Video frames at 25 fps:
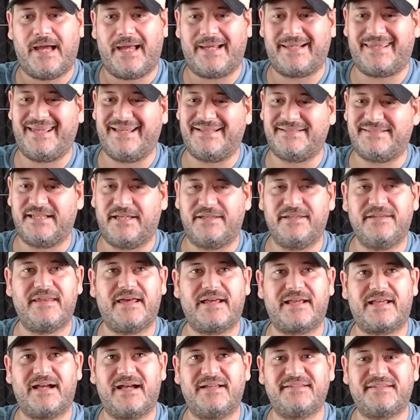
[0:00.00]
I can't tell you
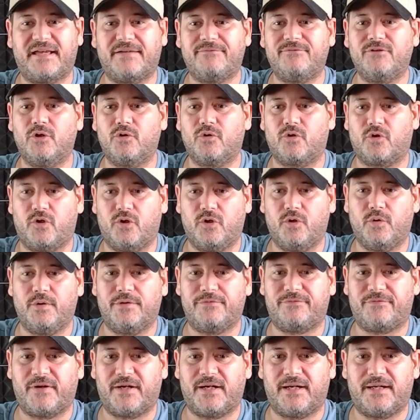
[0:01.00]
that, guys. I have no
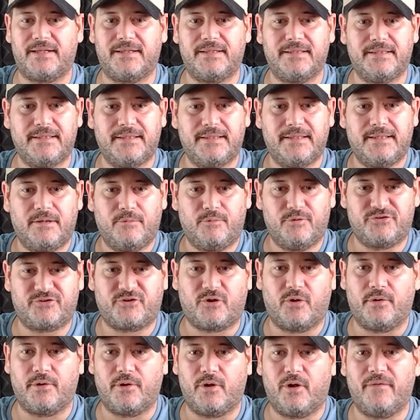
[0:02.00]
clue if what's
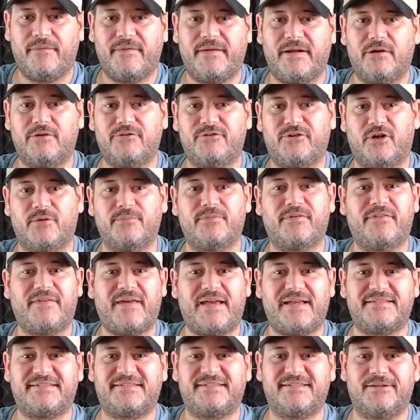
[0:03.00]
going on there in terms of
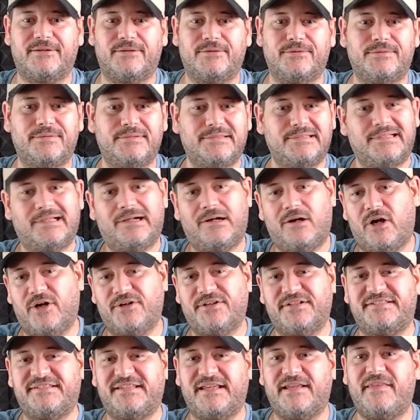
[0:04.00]
that. So
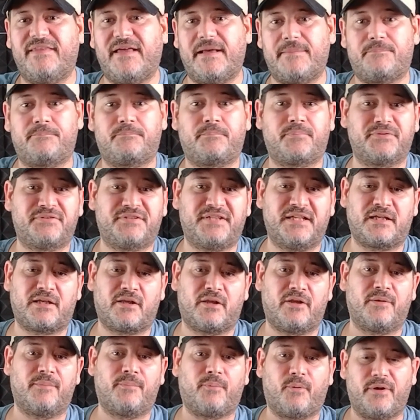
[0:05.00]
hard to say that
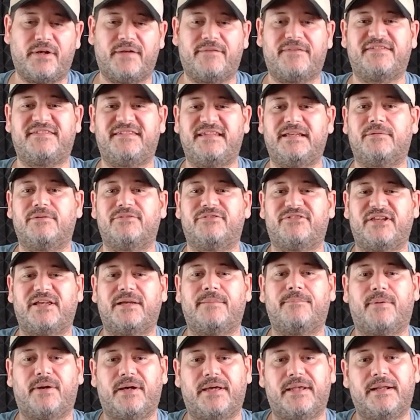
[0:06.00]
particular point of the
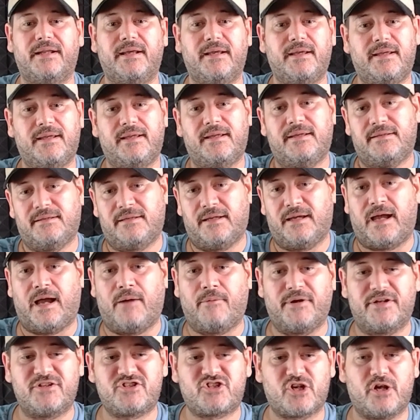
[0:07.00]
sequencing, but
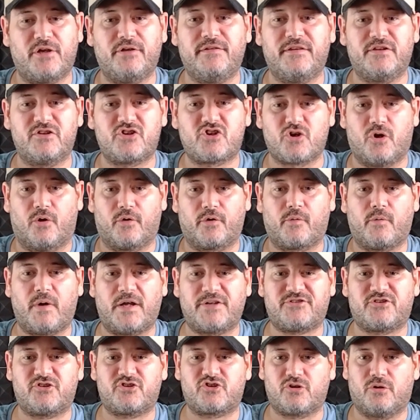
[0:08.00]
I want to show you the shoulder.
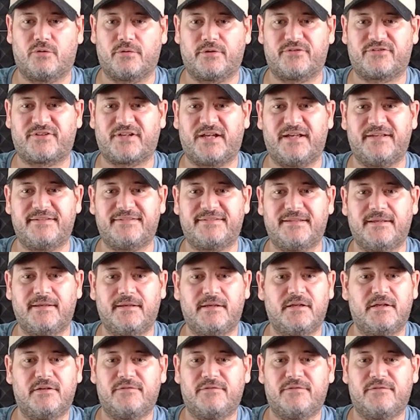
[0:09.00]
Watch the shoulders, guys.